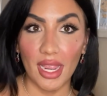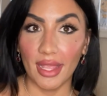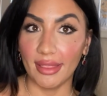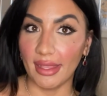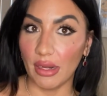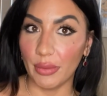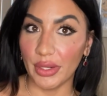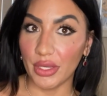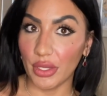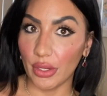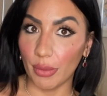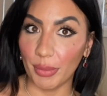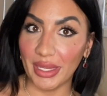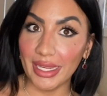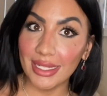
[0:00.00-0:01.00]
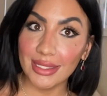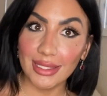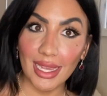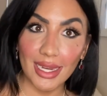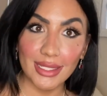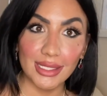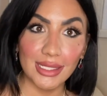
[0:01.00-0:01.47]
they were European
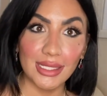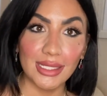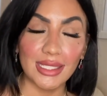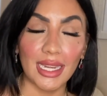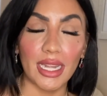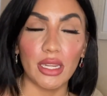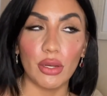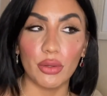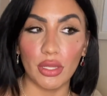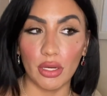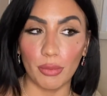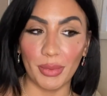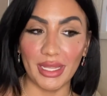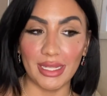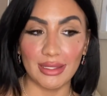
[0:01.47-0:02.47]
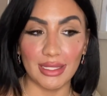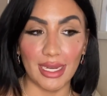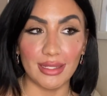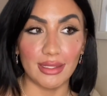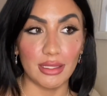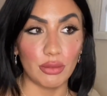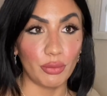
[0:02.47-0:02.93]
sizes, and I know European
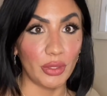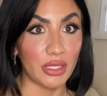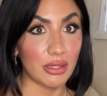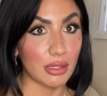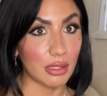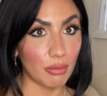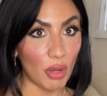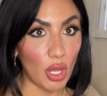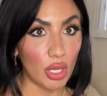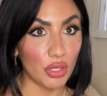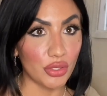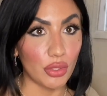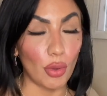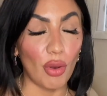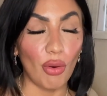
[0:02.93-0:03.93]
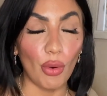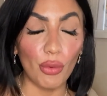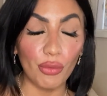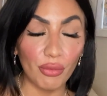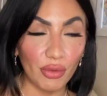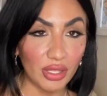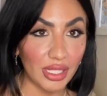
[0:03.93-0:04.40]
sizes run small, so
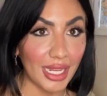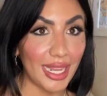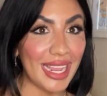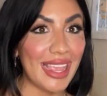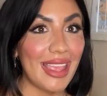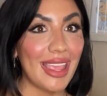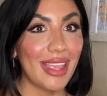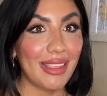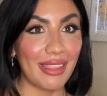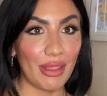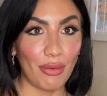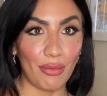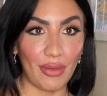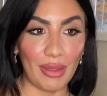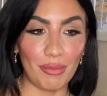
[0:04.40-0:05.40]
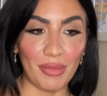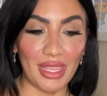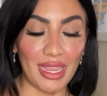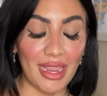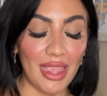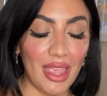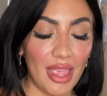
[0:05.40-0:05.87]
hopefully they fit me.